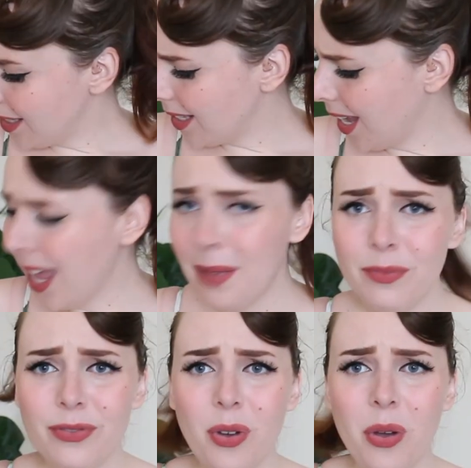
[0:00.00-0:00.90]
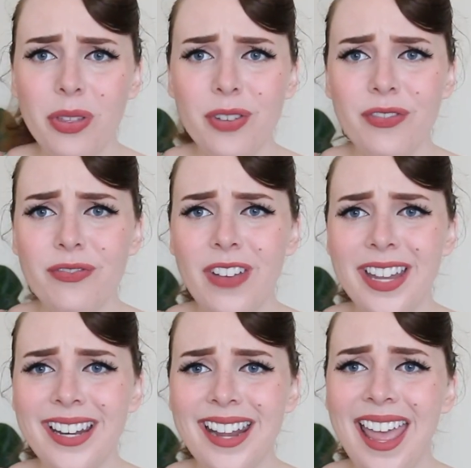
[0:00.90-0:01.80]
Times for the
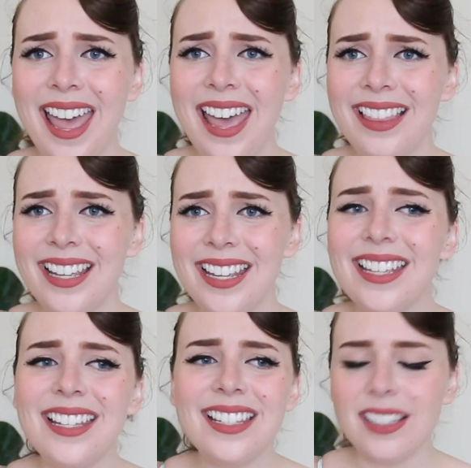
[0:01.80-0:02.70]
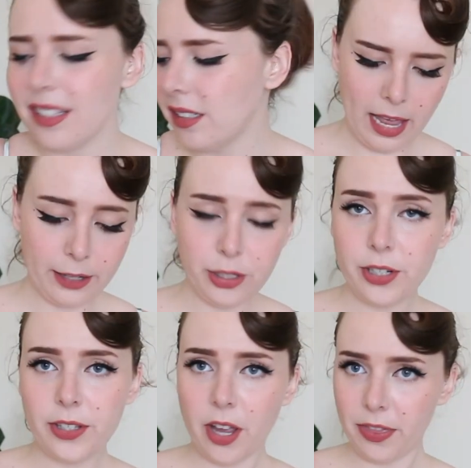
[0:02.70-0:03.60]
finales. I actually
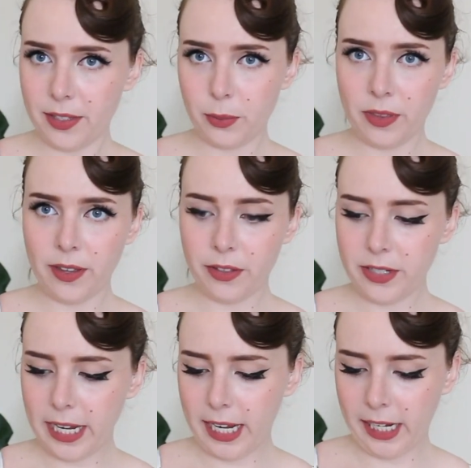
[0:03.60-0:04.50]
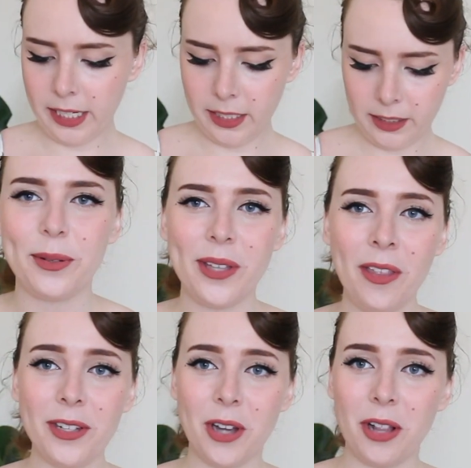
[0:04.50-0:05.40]
just got this one the other day. It was
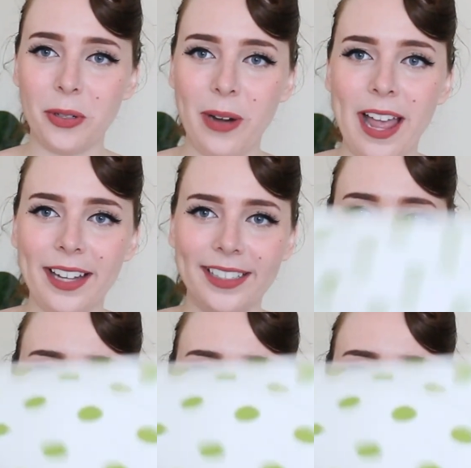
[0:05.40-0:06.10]
on the dollar rack